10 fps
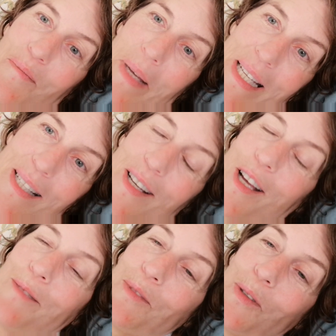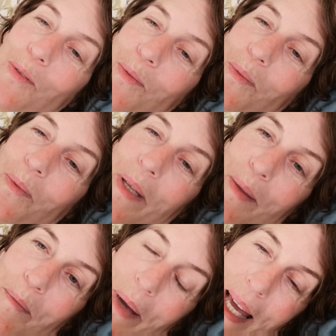many times
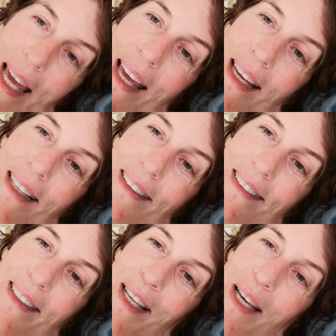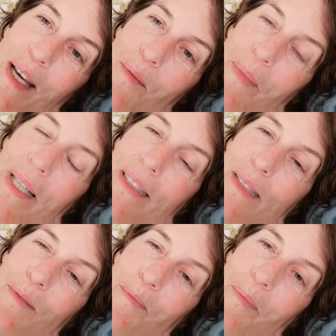with pain,
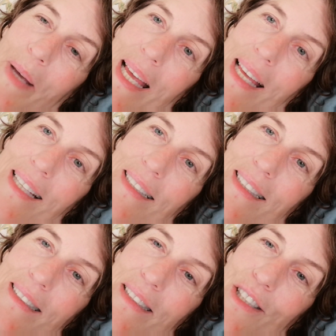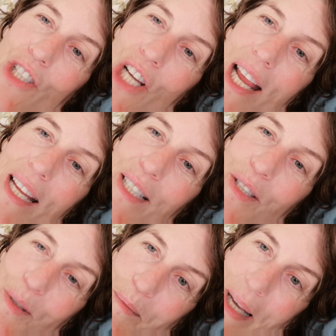because pain is the
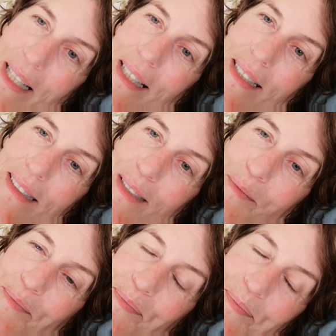change mechanism.